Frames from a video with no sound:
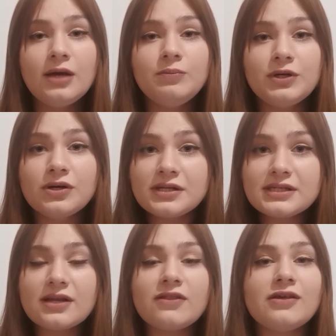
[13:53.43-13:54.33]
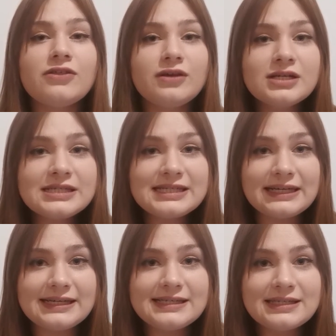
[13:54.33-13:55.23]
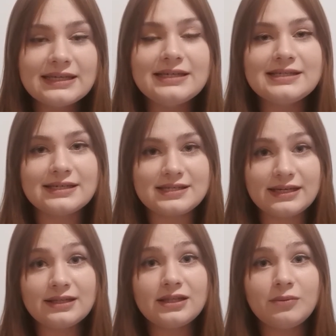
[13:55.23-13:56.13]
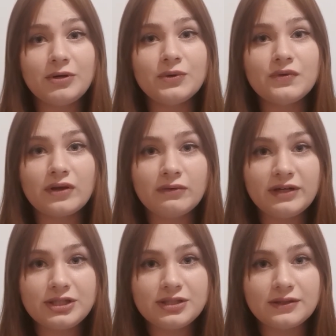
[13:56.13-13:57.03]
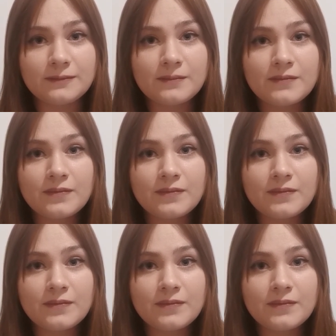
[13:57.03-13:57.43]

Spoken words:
because the third task is exactly about the question.